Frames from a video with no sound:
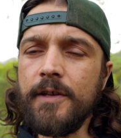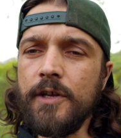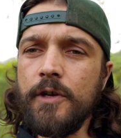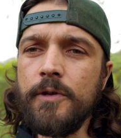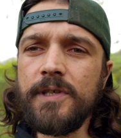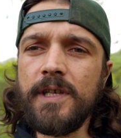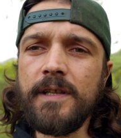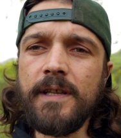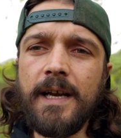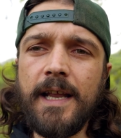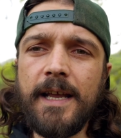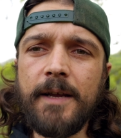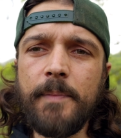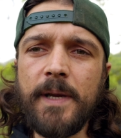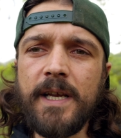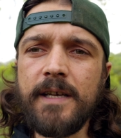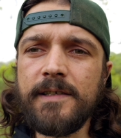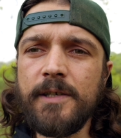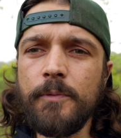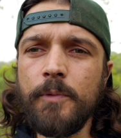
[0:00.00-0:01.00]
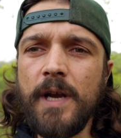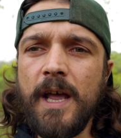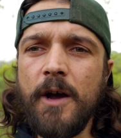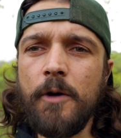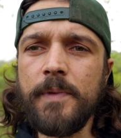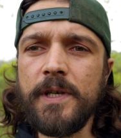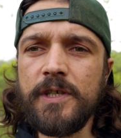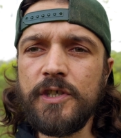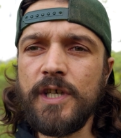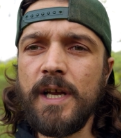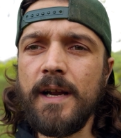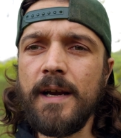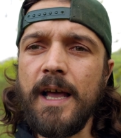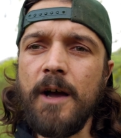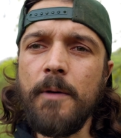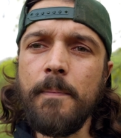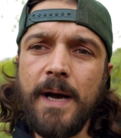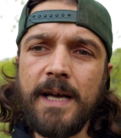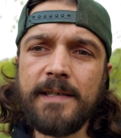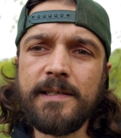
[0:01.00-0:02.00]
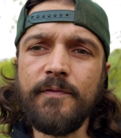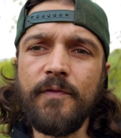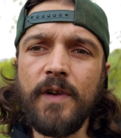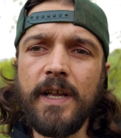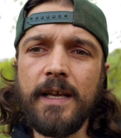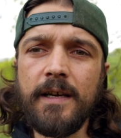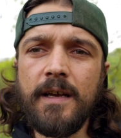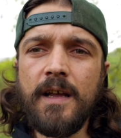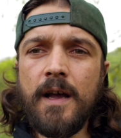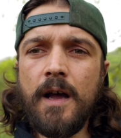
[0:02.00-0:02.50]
using the link, because it would help this channel out massively.